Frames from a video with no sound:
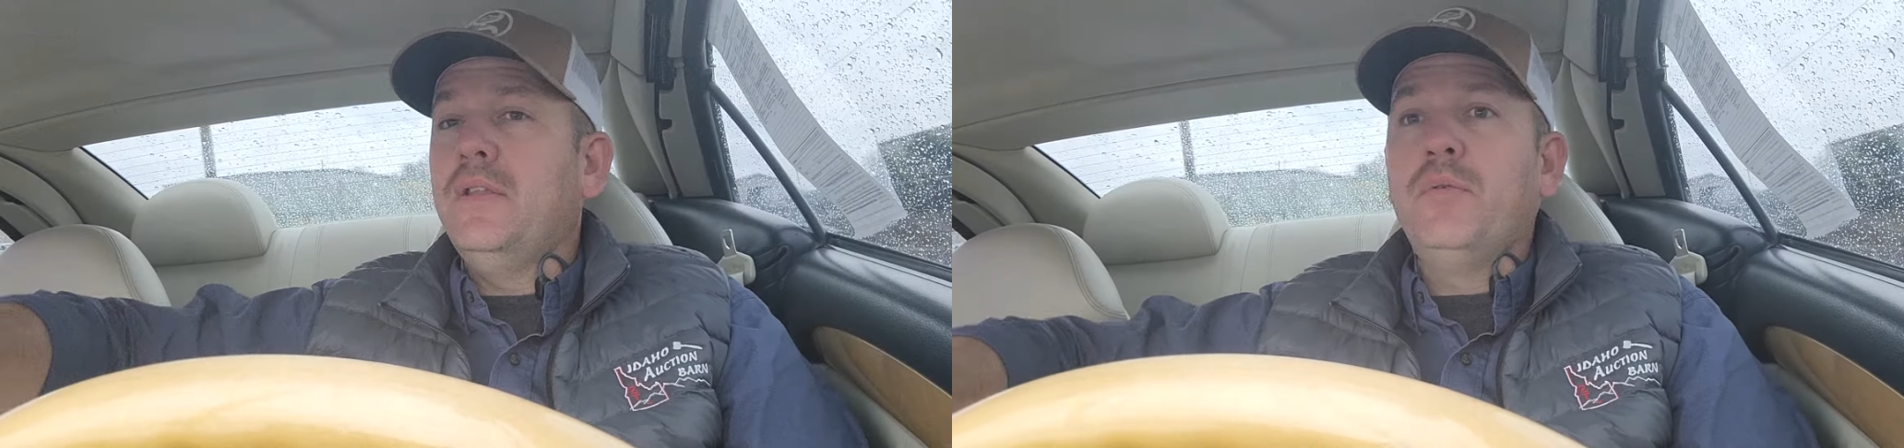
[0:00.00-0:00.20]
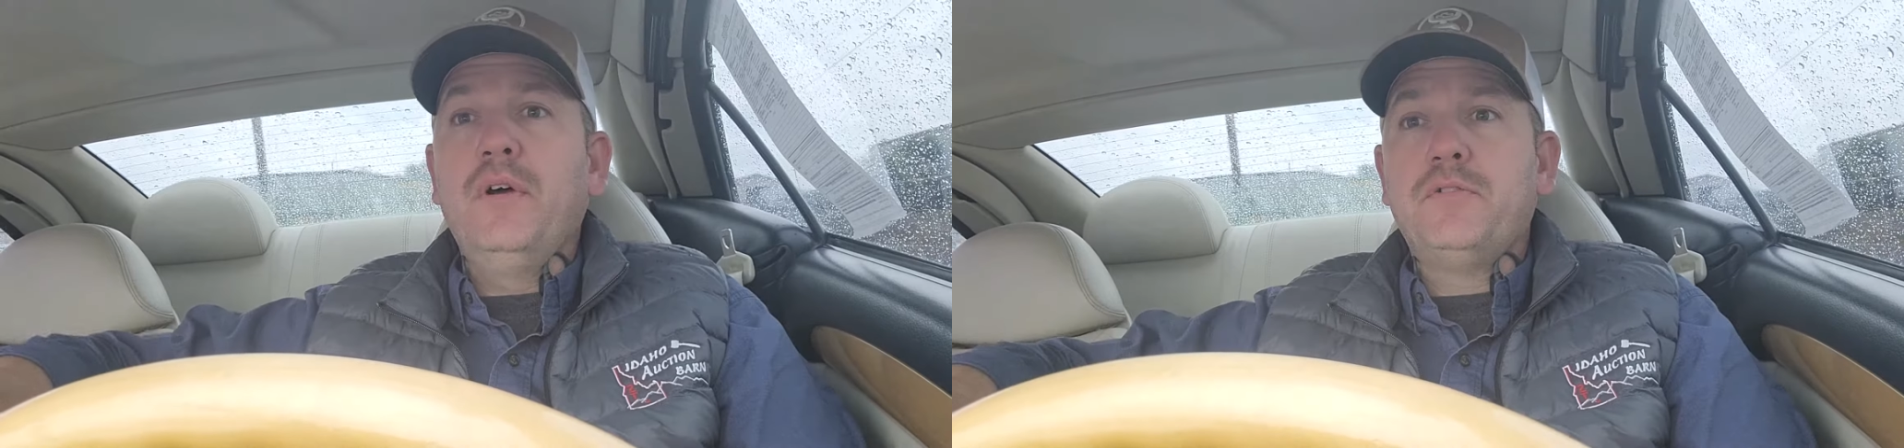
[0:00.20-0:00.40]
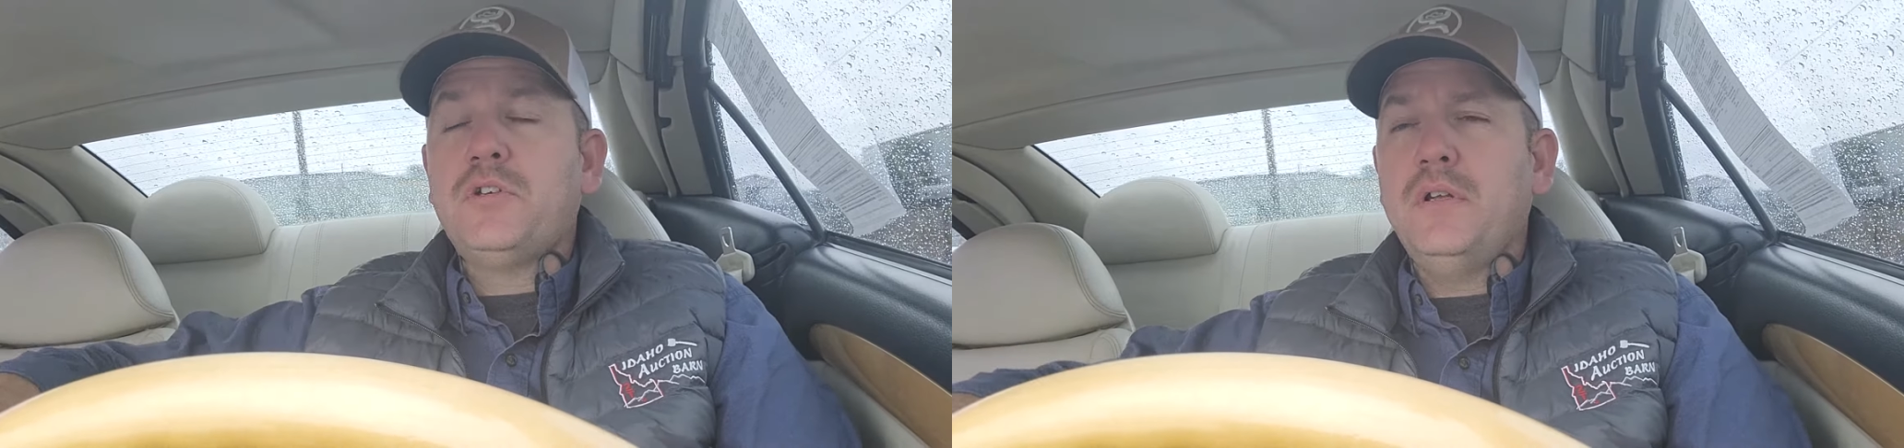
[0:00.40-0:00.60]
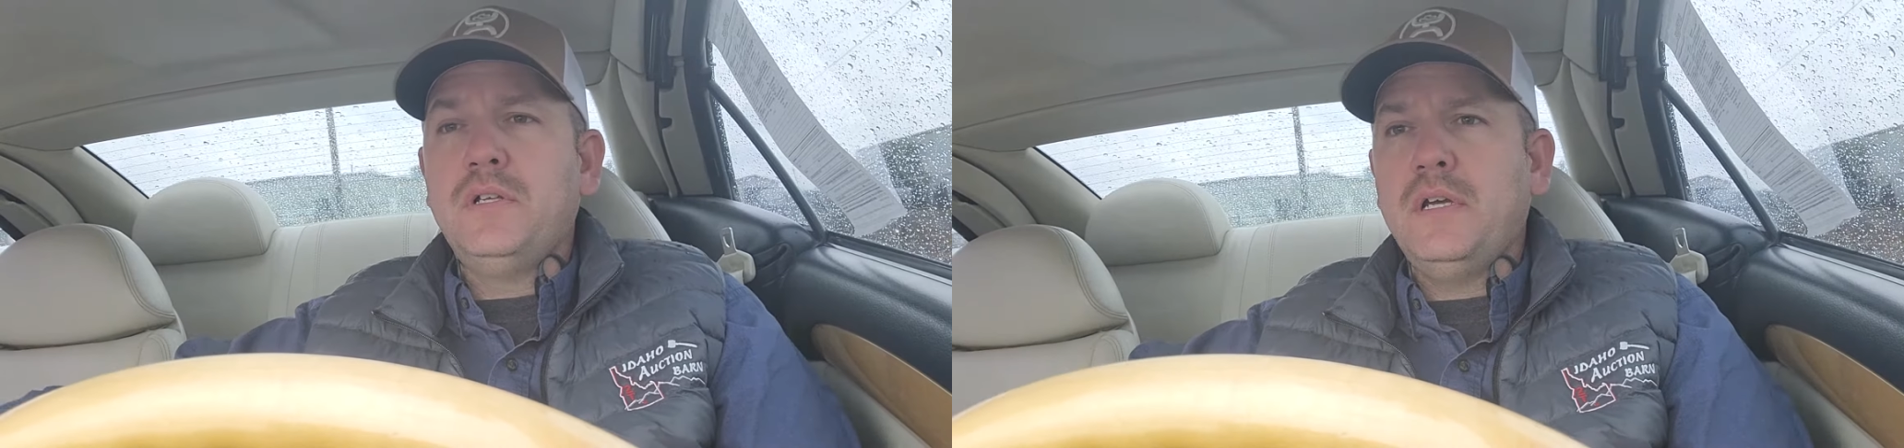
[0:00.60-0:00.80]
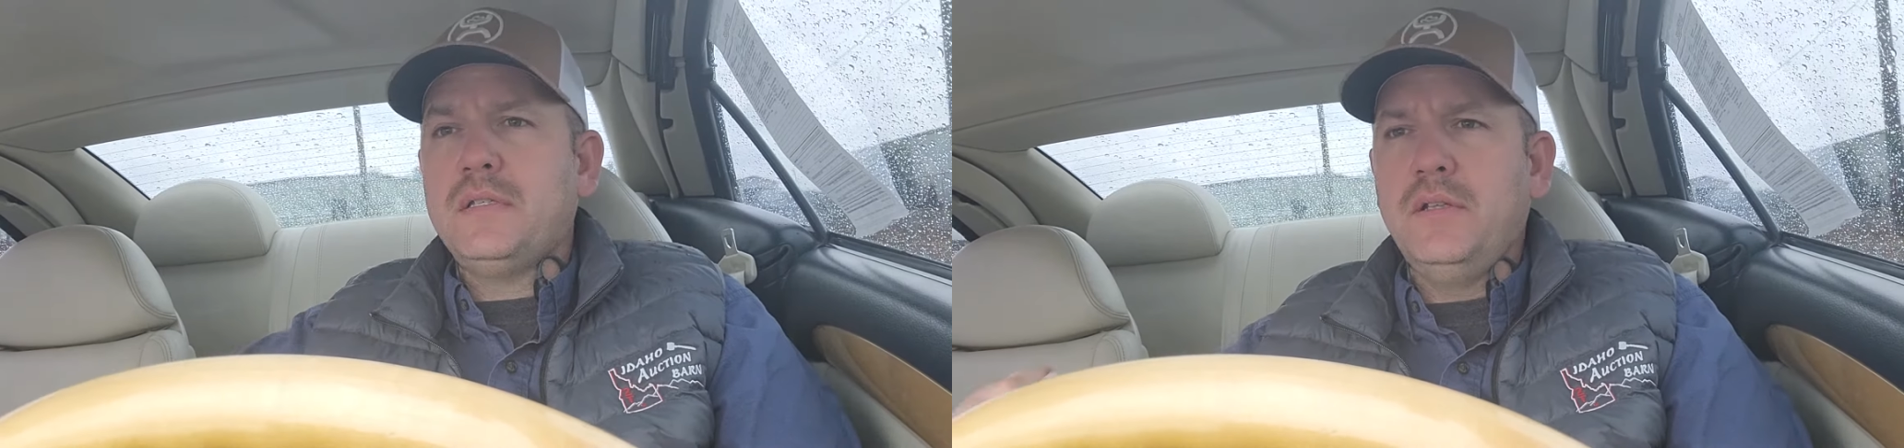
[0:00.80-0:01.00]
the roof
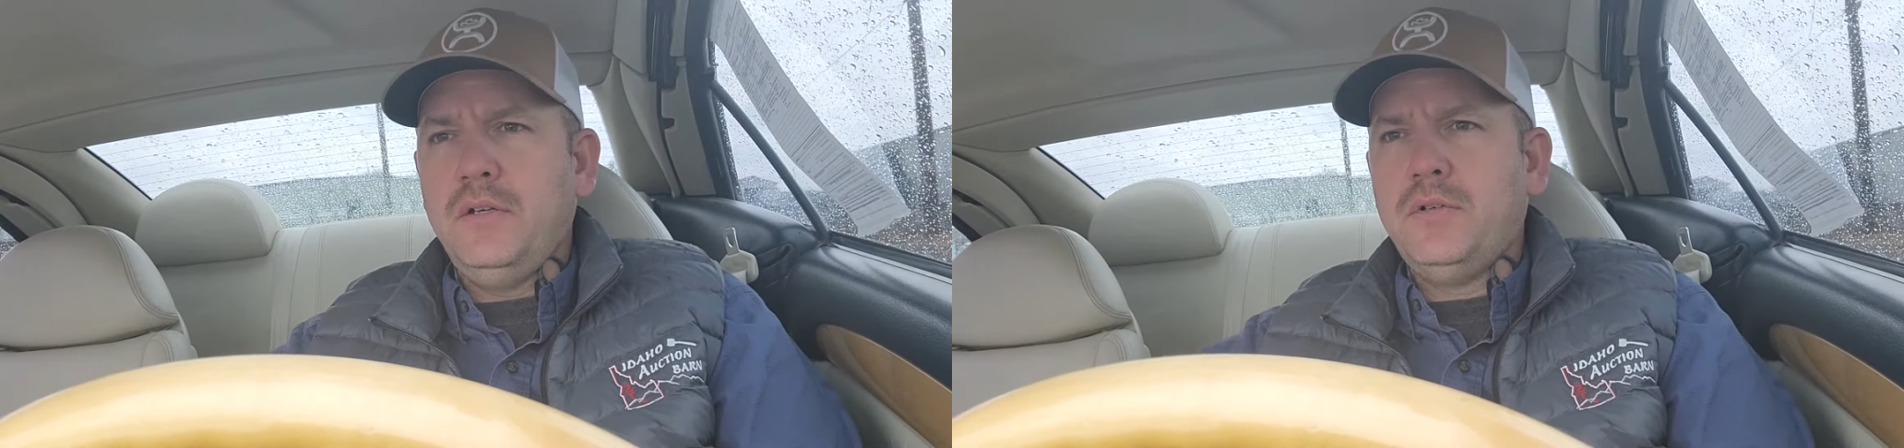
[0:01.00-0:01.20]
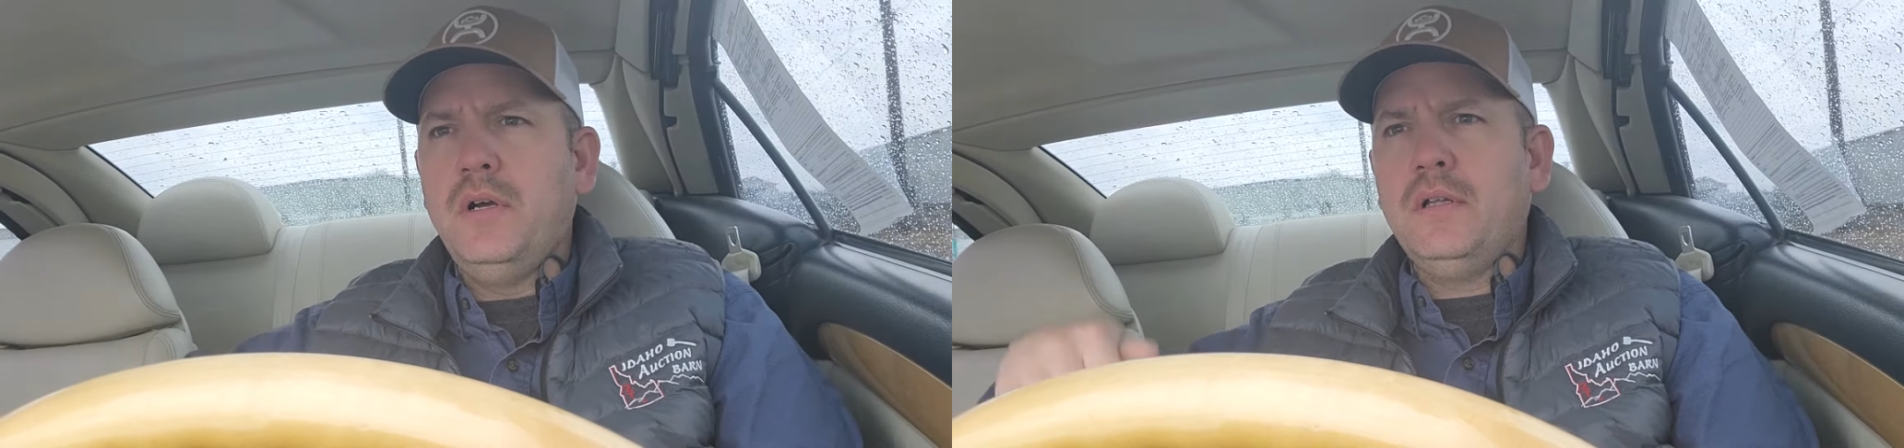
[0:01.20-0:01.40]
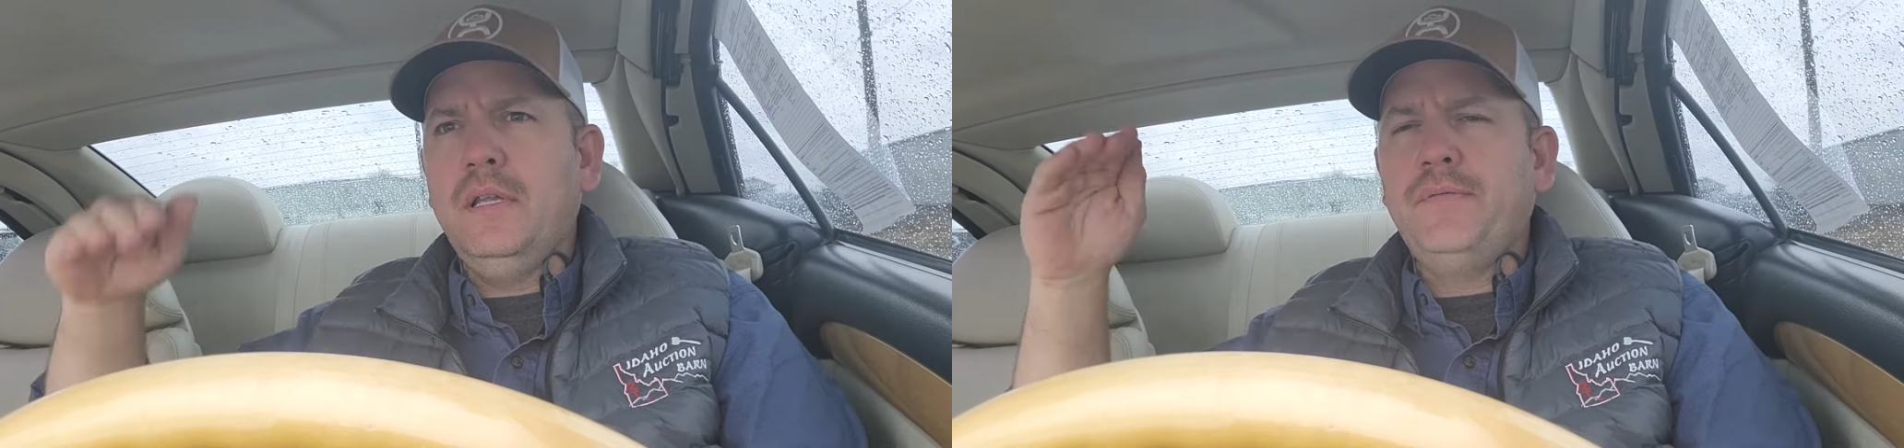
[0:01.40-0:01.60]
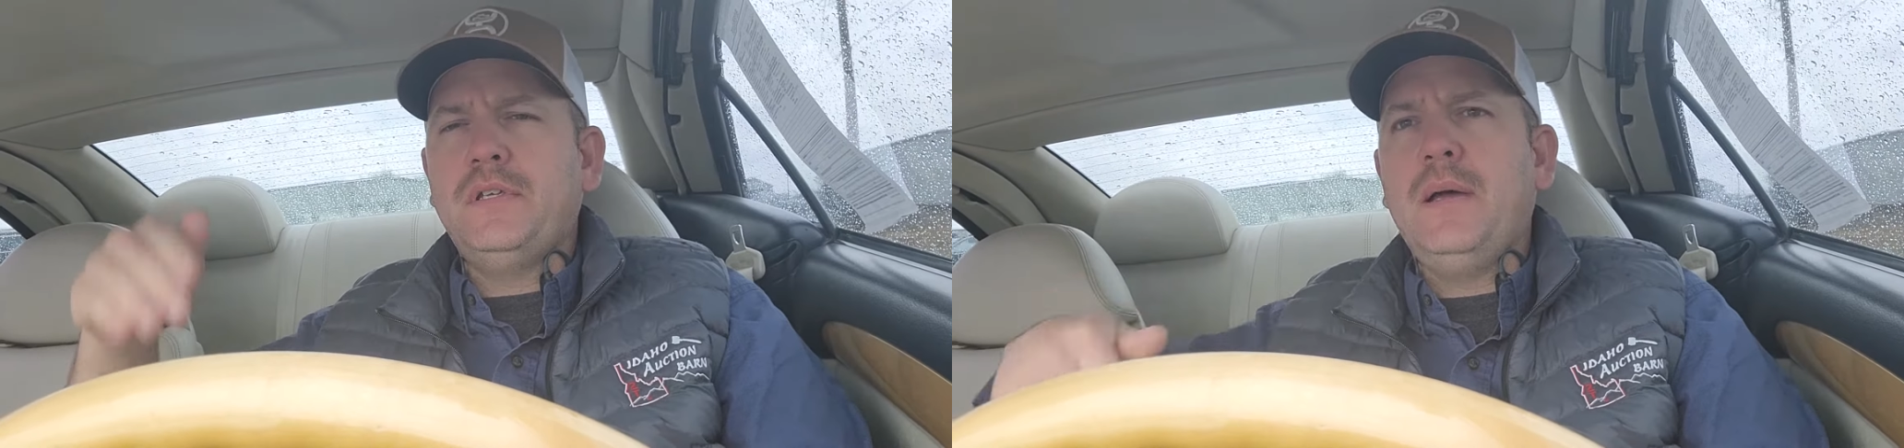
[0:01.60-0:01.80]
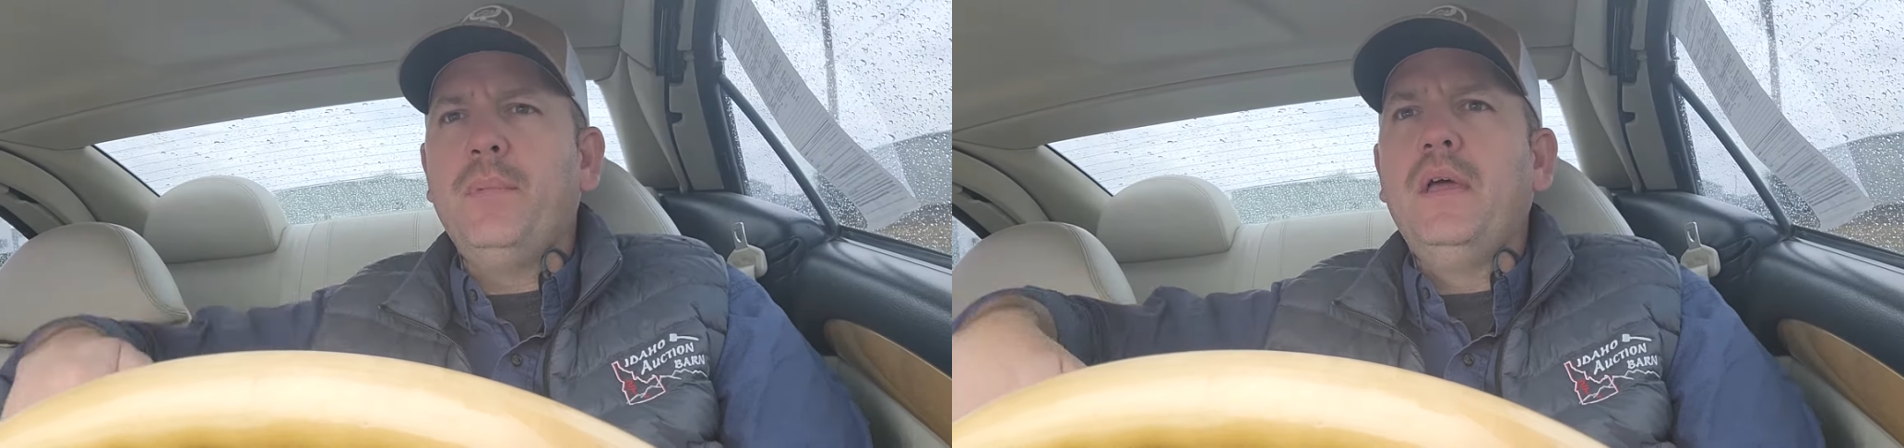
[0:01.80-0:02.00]
should the trunk
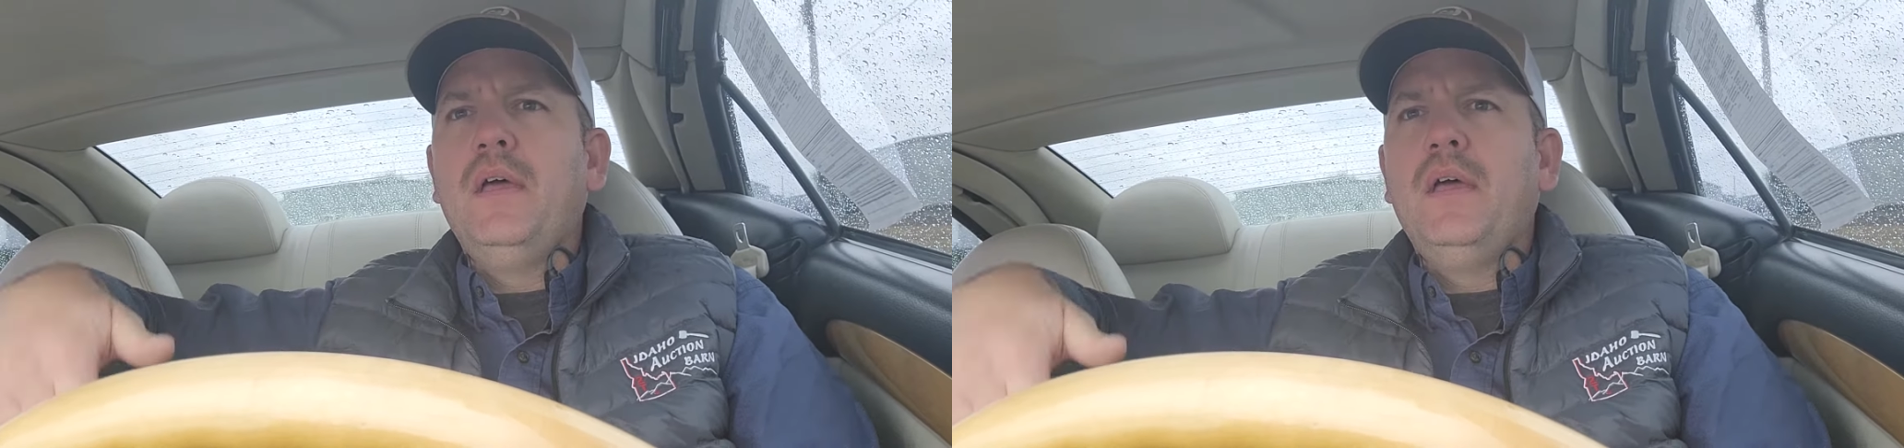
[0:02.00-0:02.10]
lifts up,